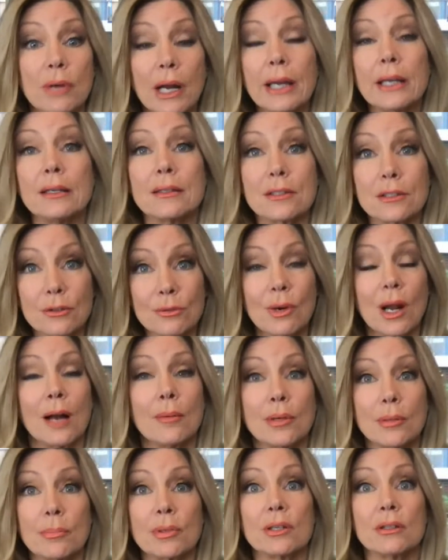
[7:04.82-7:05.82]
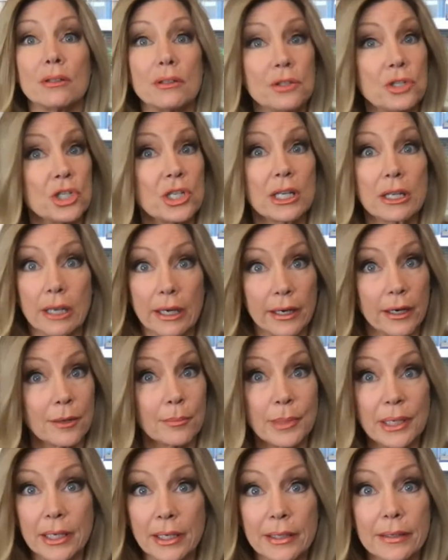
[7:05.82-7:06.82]
write to Robin Bertolucci at
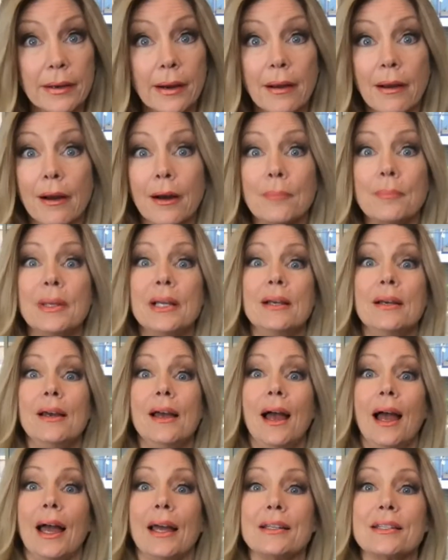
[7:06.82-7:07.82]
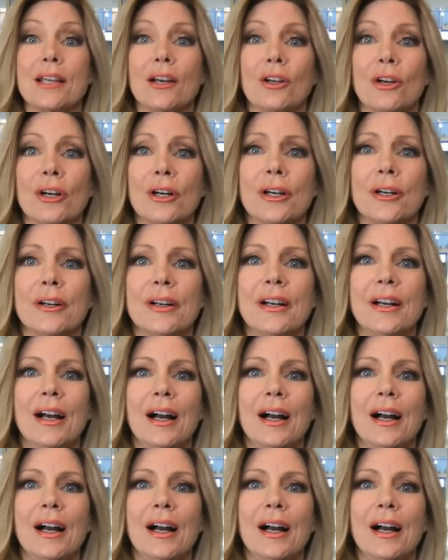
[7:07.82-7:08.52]
iHeartMedia.com and tell her.